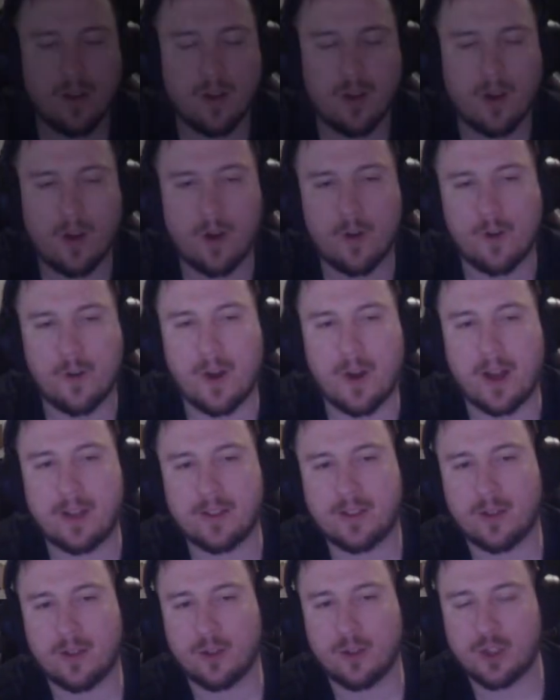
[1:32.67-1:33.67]
Alright,
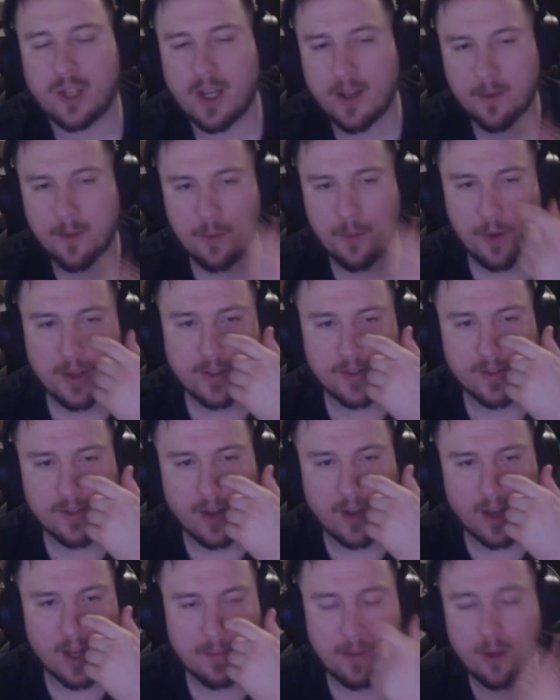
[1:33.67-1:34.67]
so Shadow Priest is
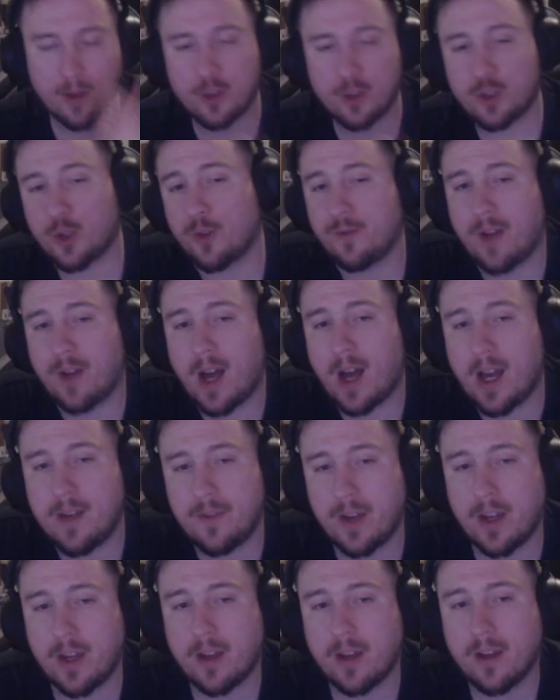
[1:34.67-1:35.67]
all about
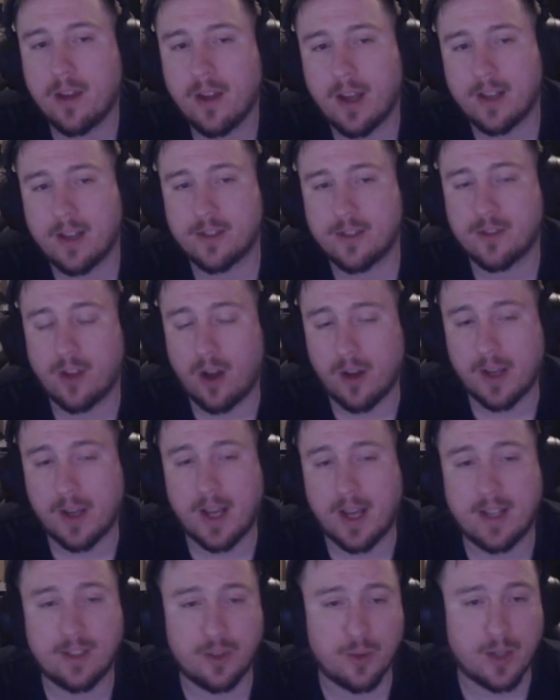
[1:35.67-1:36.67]
surviving as long
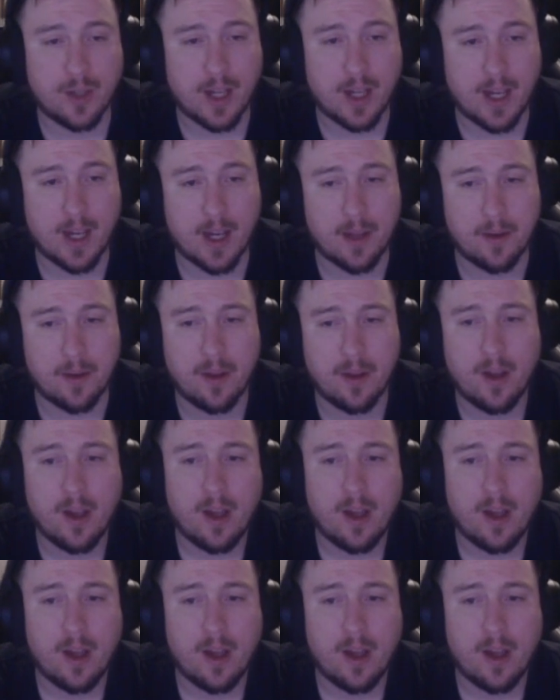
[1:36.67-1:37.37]
as you can.